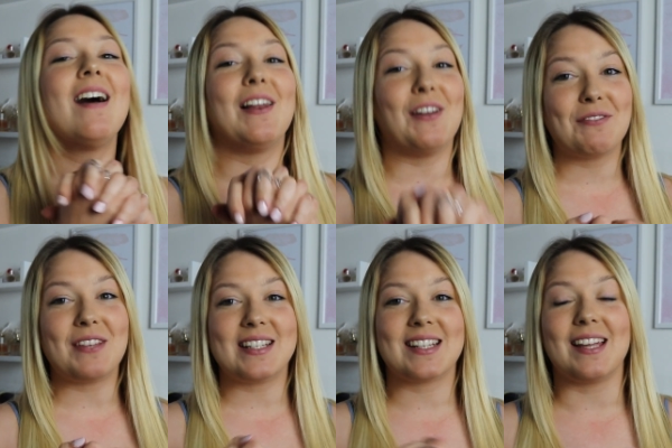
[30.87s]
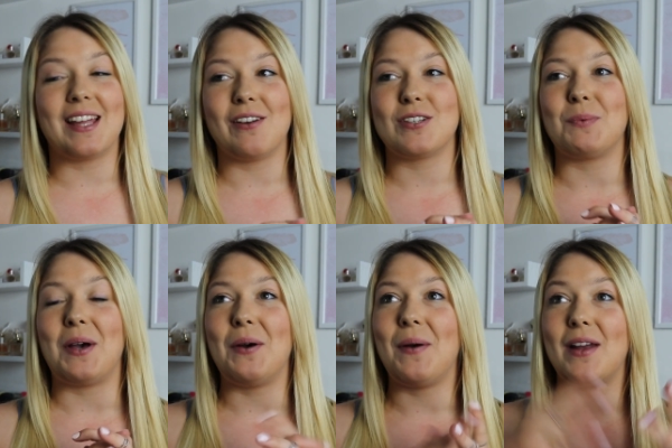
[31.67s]
I love their skincare as
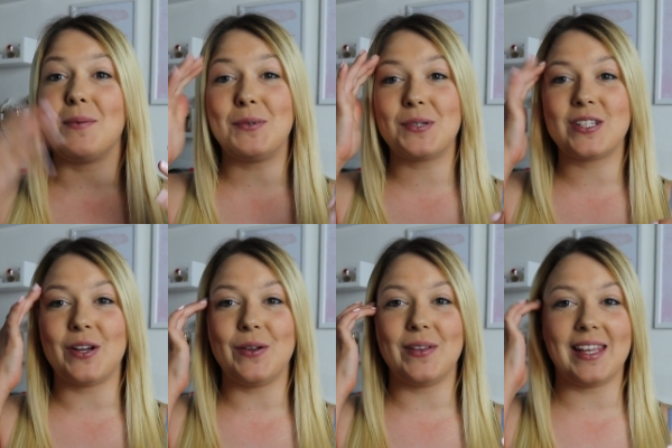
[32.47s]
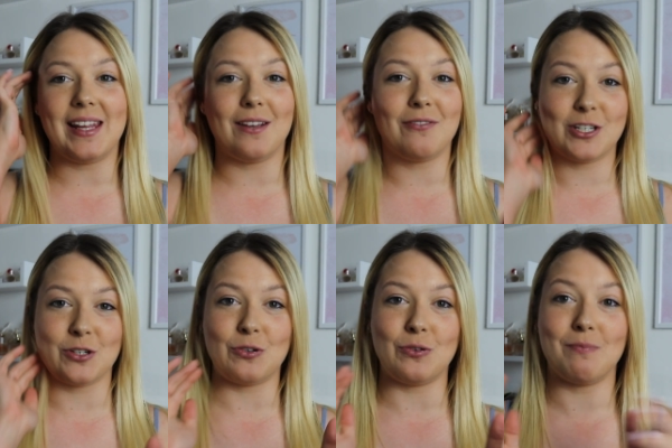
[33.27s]
well and I'm also the
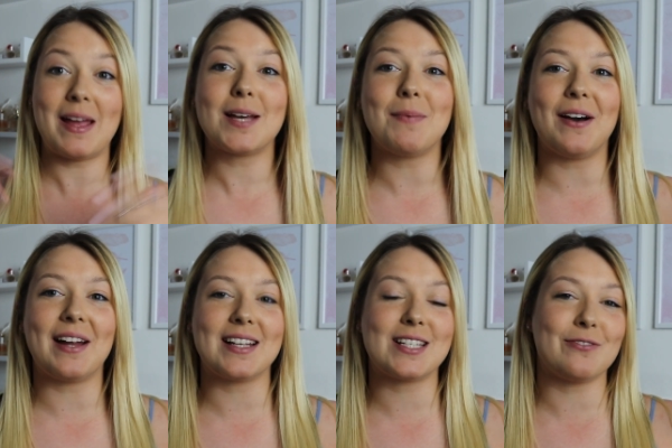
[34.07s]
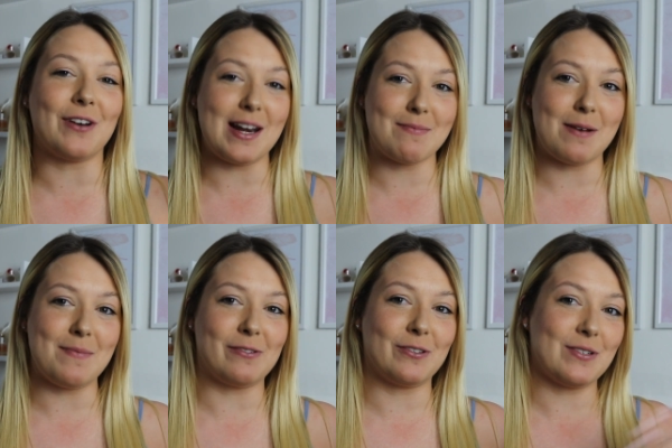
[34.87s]
official makeup artist for Annabelle
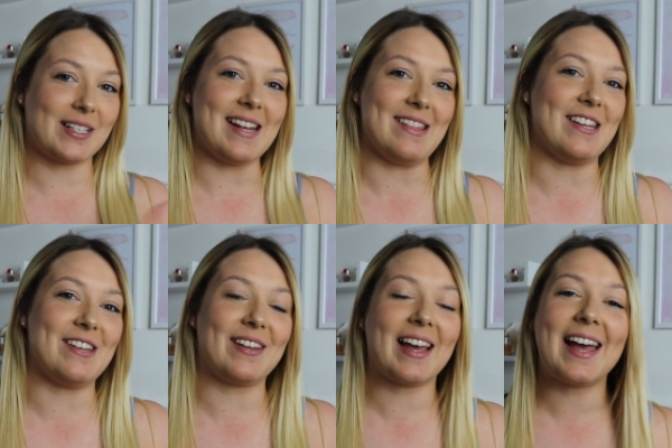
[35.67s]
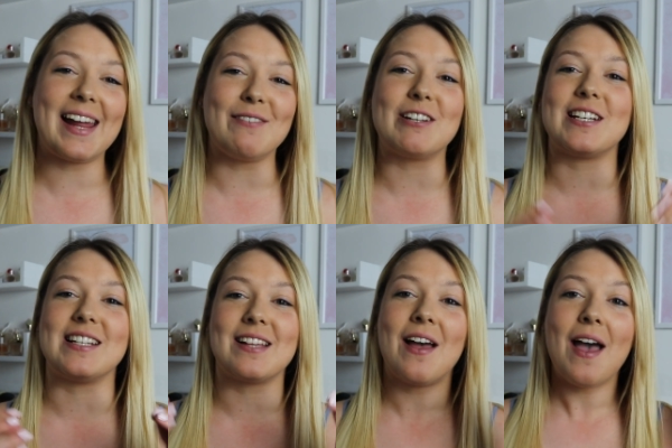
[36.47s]
Minerals in the UK which
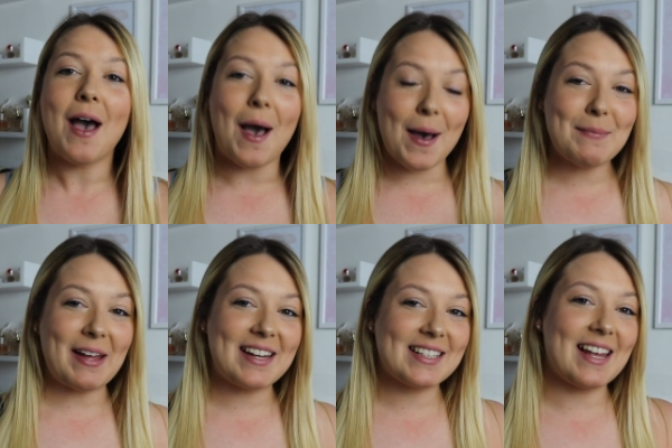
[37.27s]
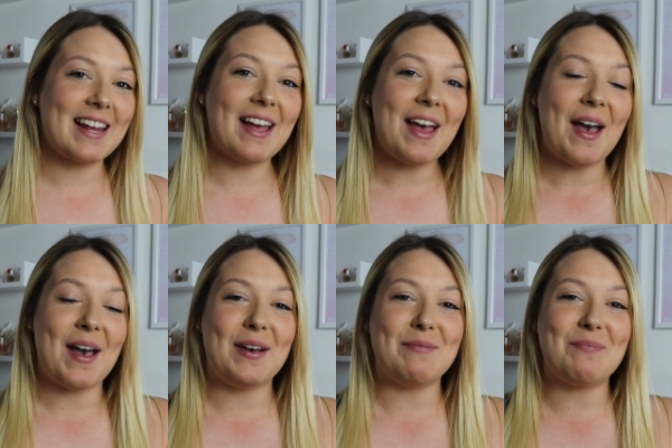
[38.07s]
is amazing
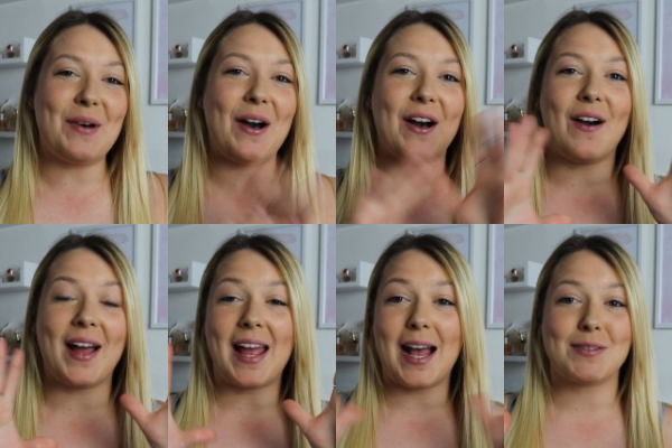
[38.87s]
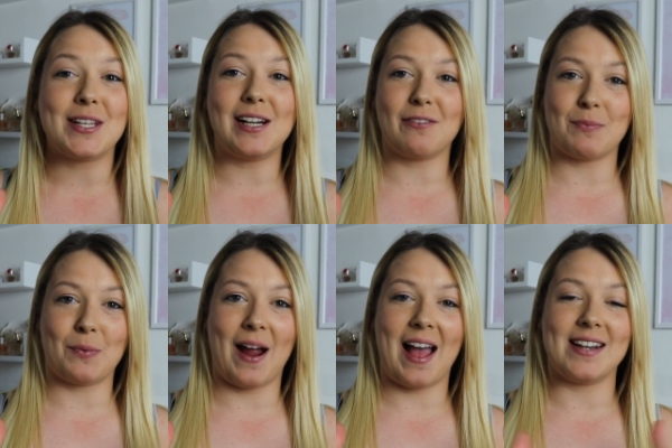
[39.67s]
um, but I absolutely love the
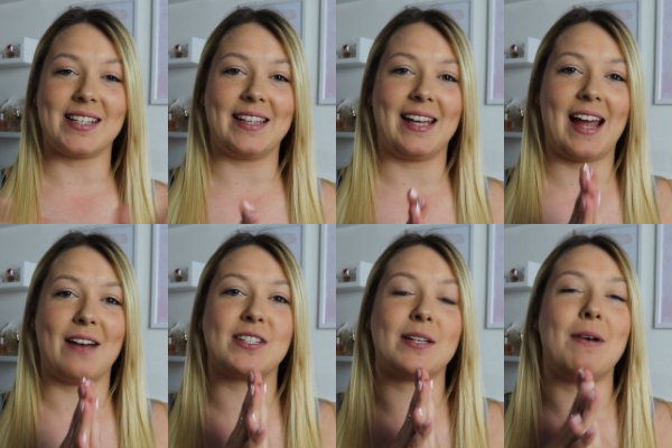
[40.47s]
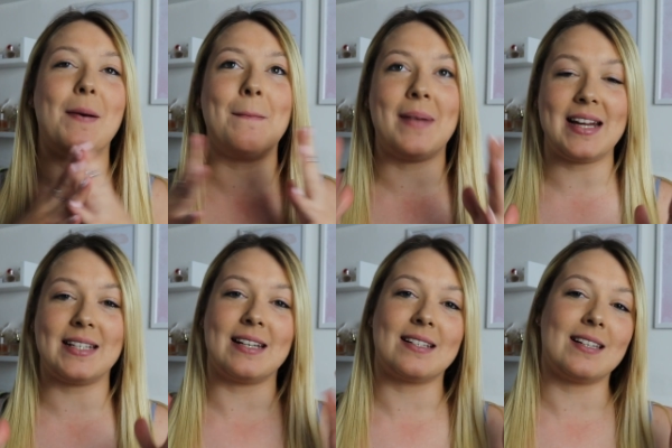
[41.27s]
brand and they have some
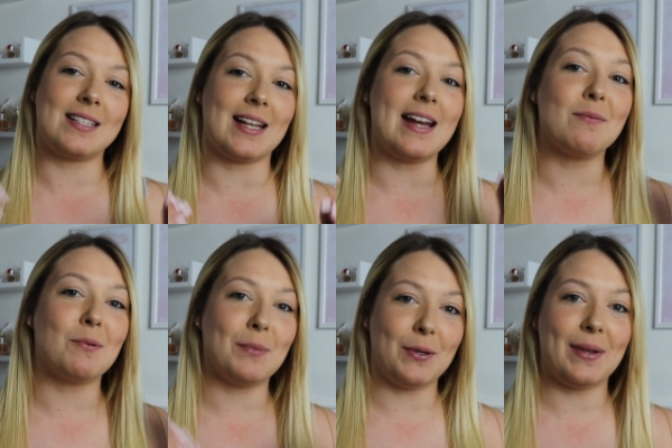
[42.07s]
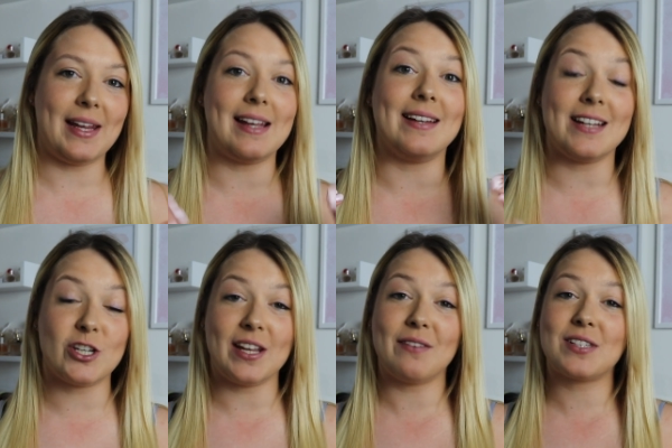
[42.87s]
amazing sustainable beauty
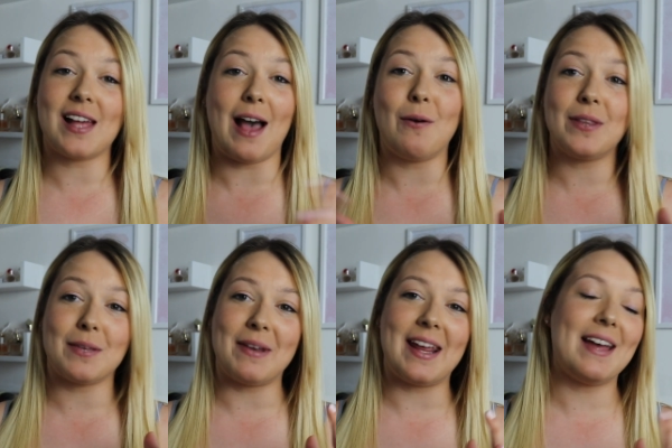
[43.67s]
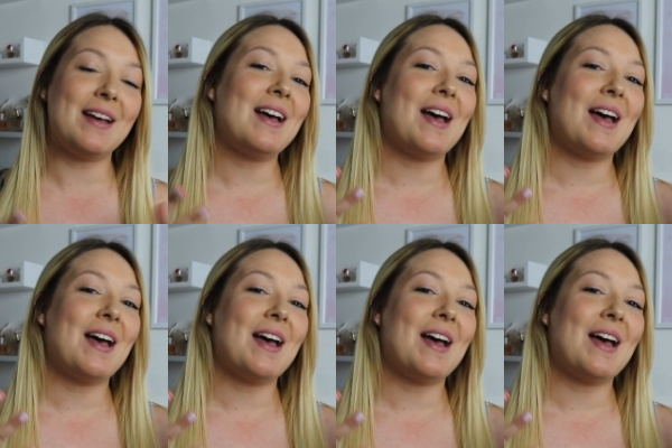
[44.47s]
initiatives out at the minute